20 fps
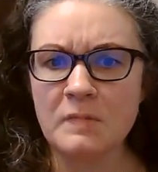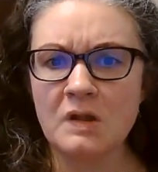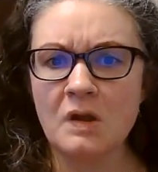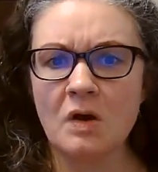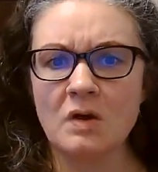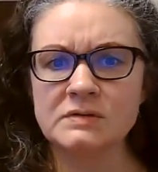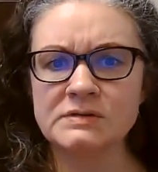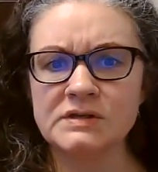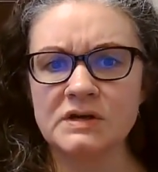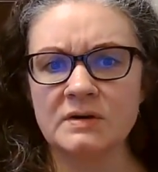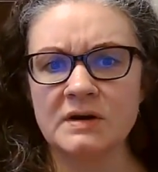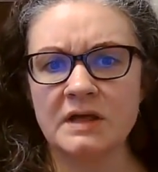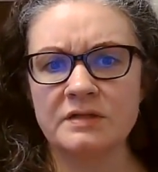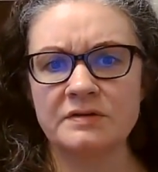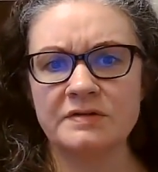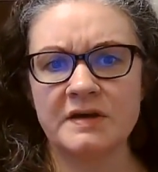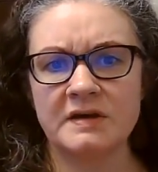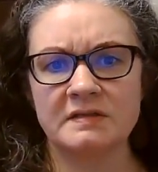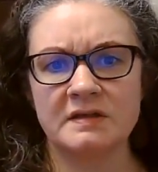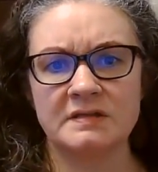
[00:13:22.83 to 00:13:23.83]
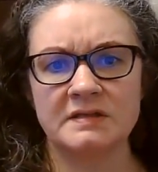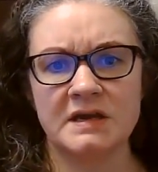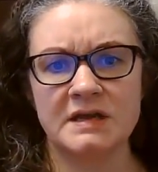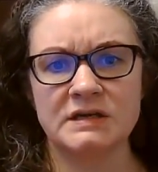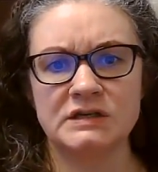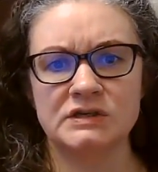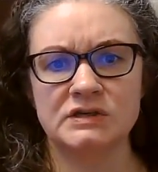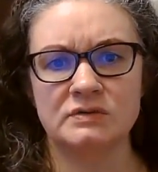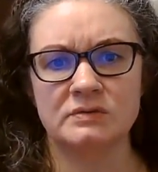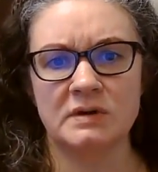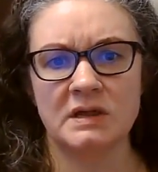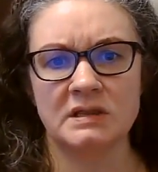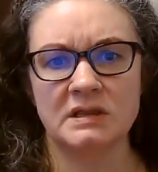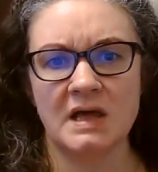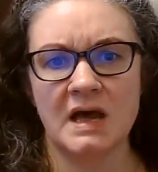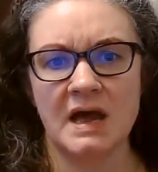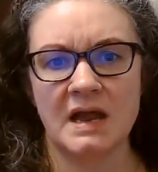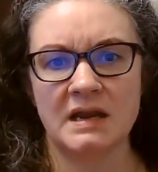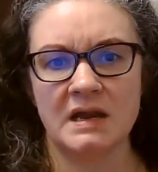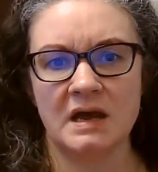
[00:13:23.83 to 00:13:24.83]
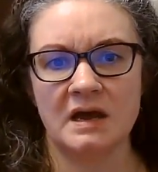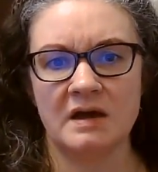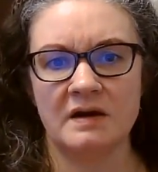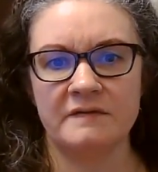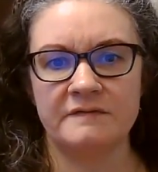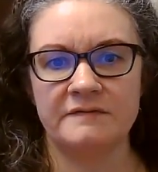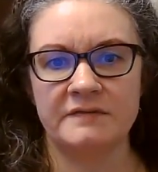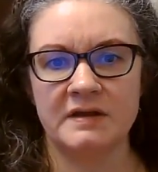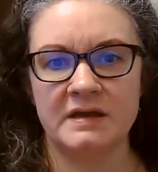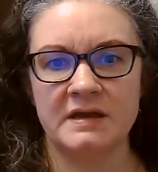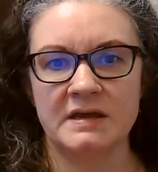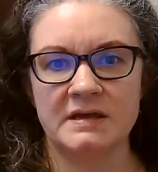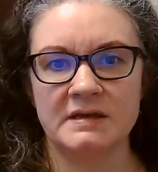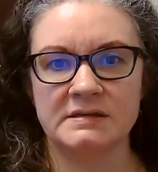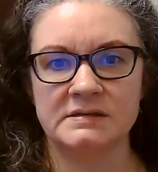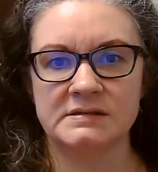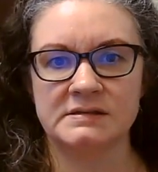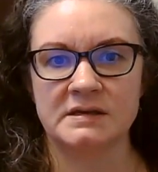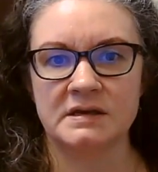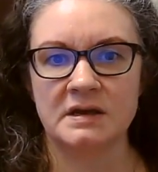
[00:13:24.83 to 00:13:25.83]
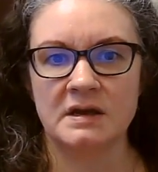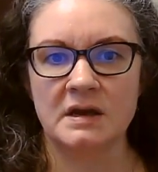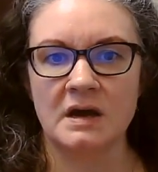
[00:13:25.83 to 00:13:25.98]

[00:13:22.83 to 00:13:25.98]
Also, another thing that they do a lot of is